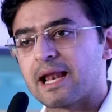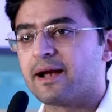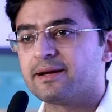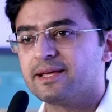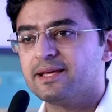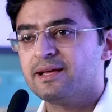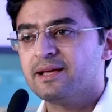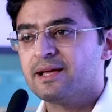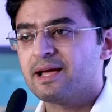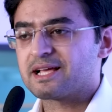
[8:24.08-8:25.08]
clarity
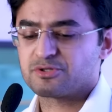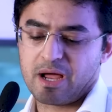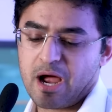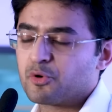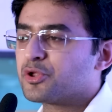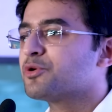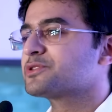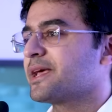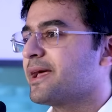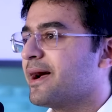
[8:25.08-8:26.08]
as to how to
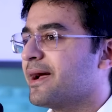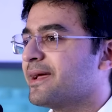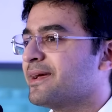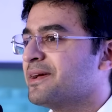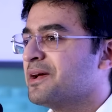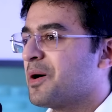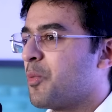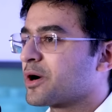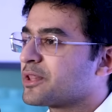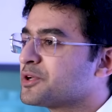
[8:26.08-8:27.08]
use AI,
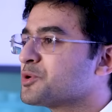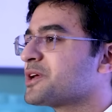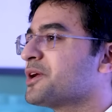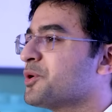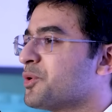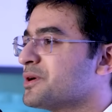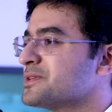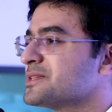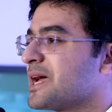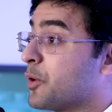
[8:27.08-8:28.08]
what are the do's and
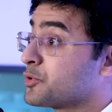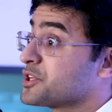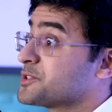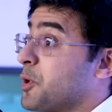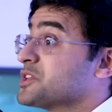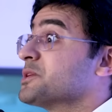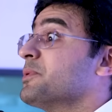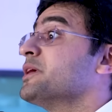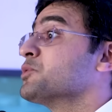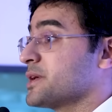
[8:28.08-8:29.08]
don'ts, how to
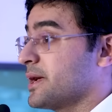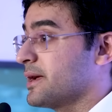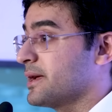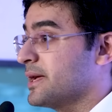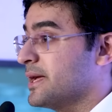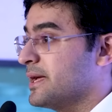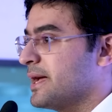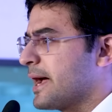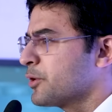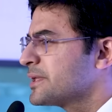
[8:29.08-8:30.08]
responsibly use AI.
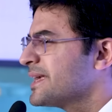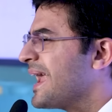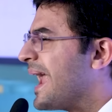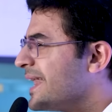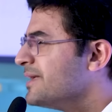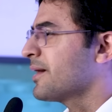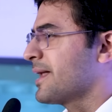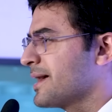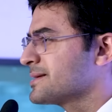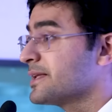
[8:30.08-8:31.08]
I don't think
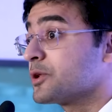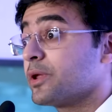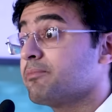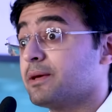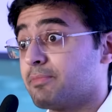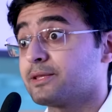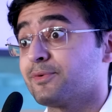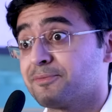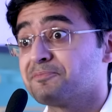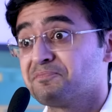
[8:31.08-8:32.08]
anyone has, including me, by
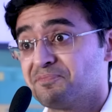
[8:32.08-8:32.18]
the way.